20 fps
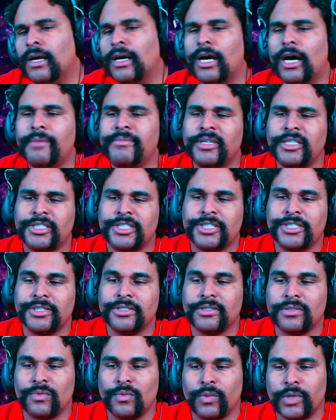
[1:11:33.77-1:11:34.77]
I'm not
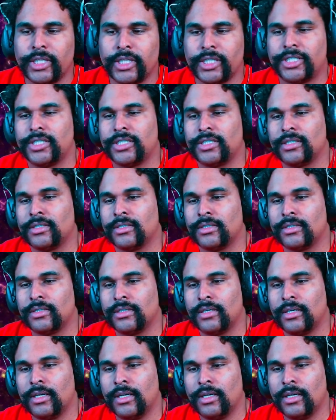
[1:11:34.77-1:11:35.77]
sure which.
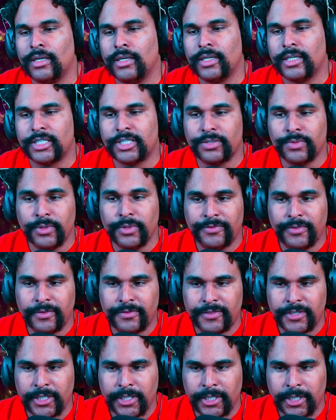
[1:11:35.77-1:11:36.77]
It's
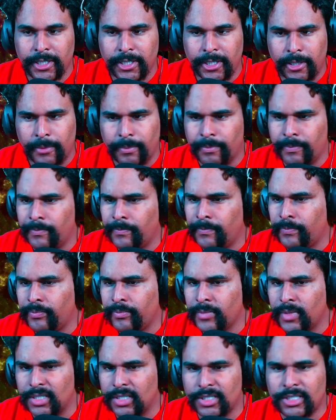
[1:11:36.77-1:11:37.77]
3.15 a.m.
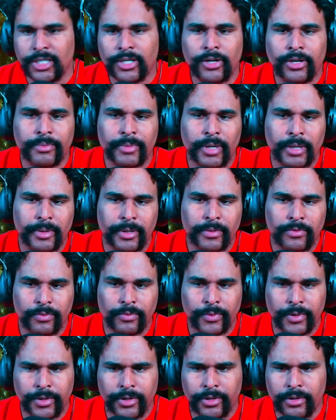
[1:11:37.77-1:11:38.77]
I stare out my bedroom
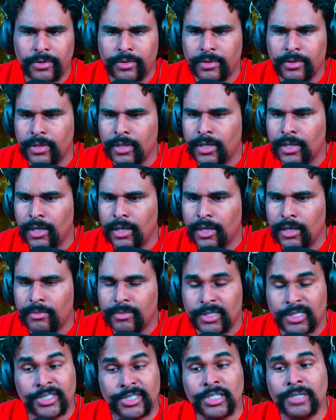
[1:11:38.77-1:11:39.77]
window.
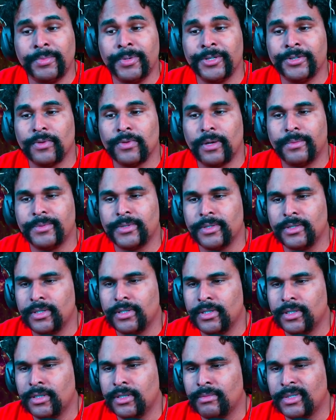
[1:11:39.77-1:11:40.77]
My sleep interrupted,
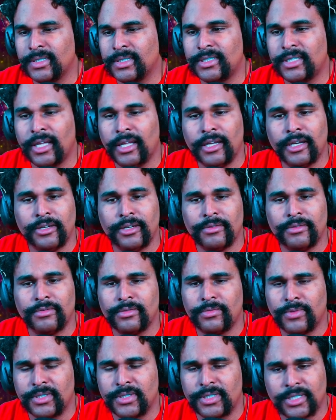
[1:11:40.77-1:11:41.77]
my sanity
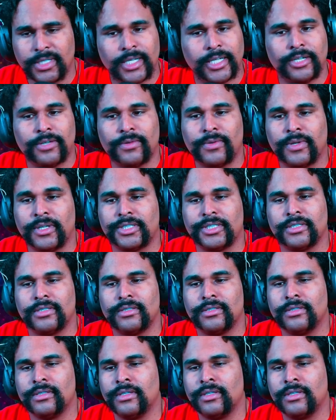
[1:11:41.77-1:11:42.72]
once again in question.